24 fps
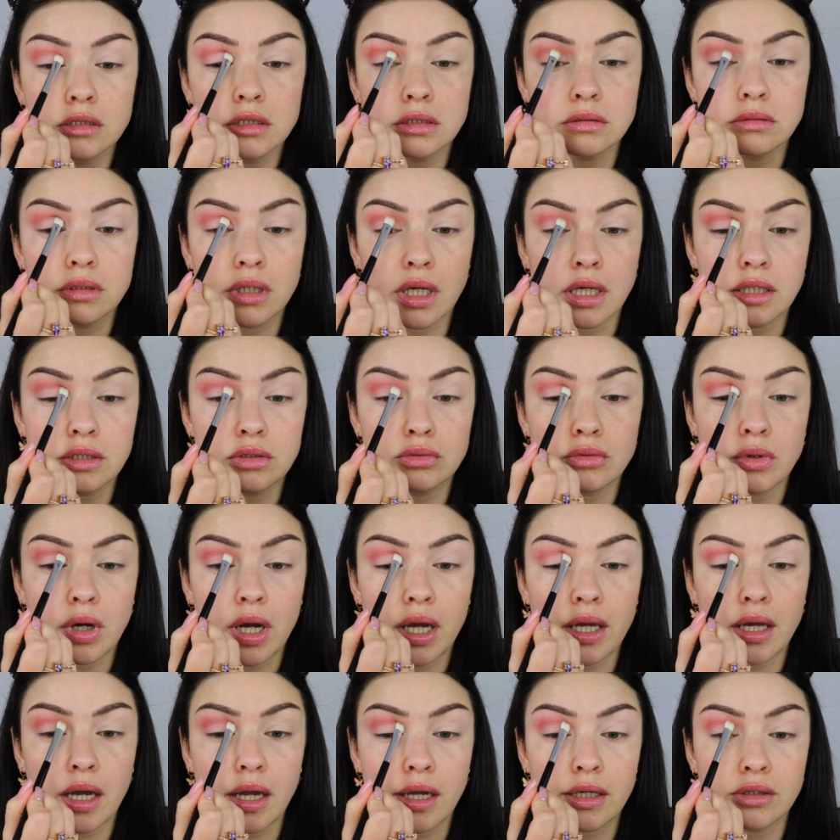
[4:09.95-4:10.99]
So that's
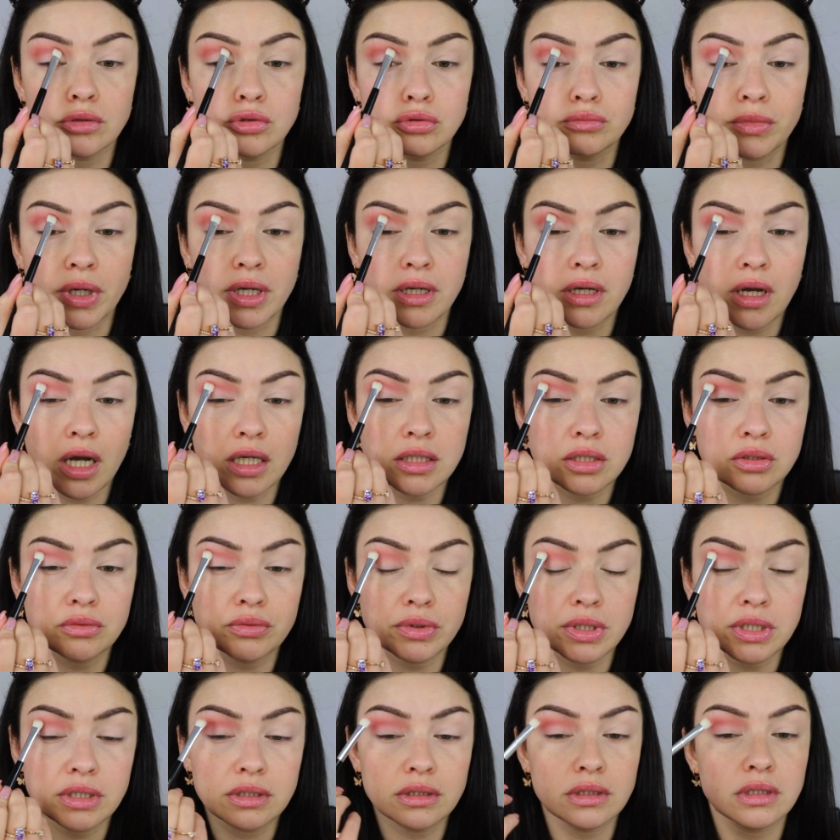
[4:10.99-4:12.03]
why I do my cut
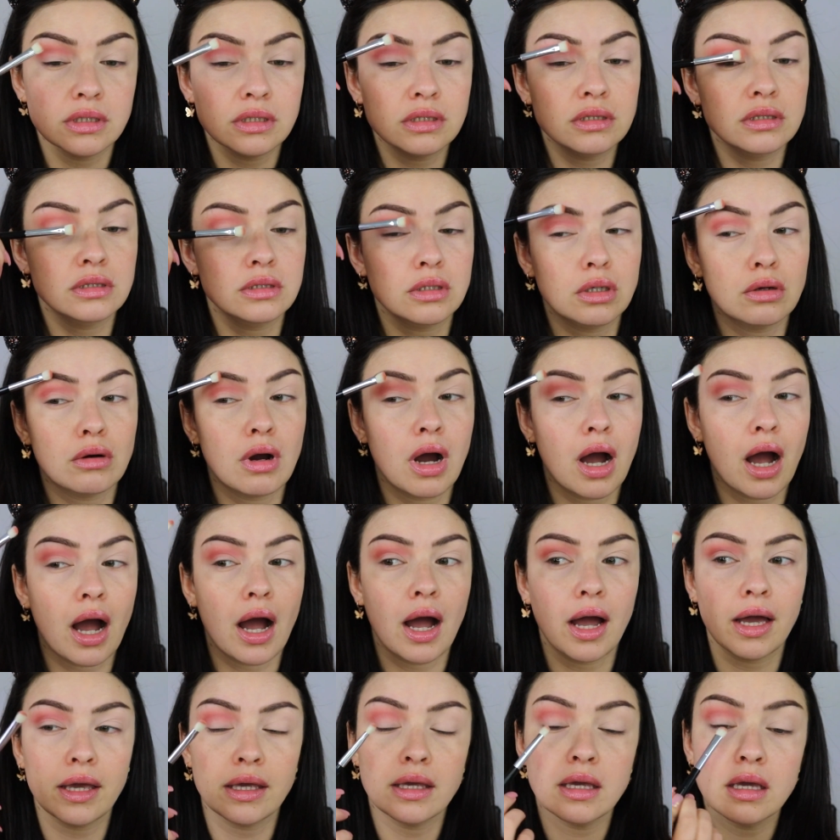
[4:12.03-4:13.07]
creases so
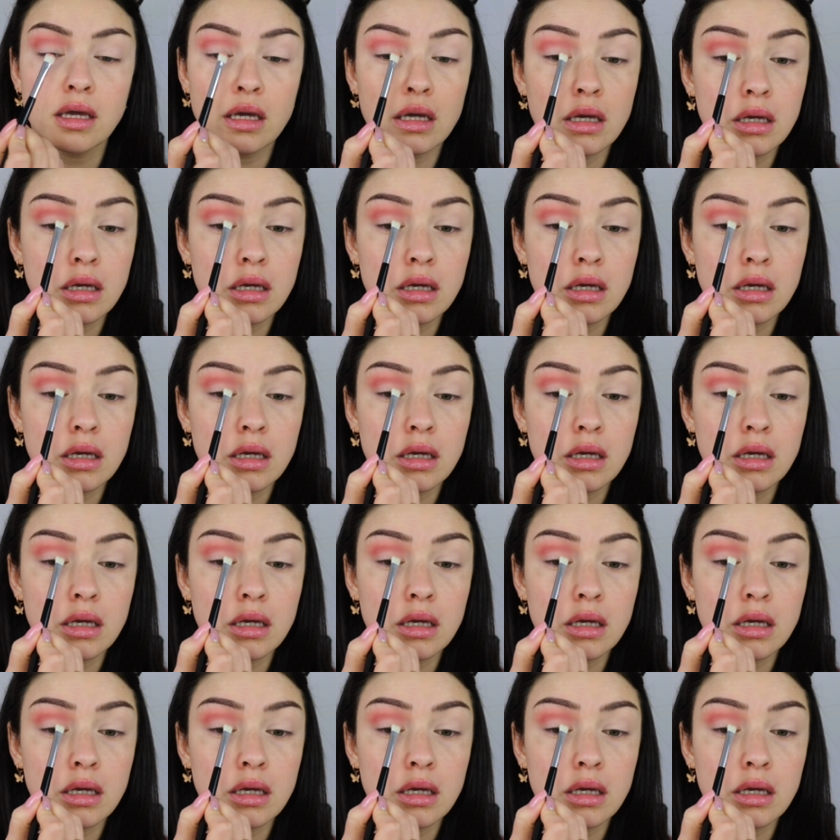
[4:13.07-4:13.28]
high,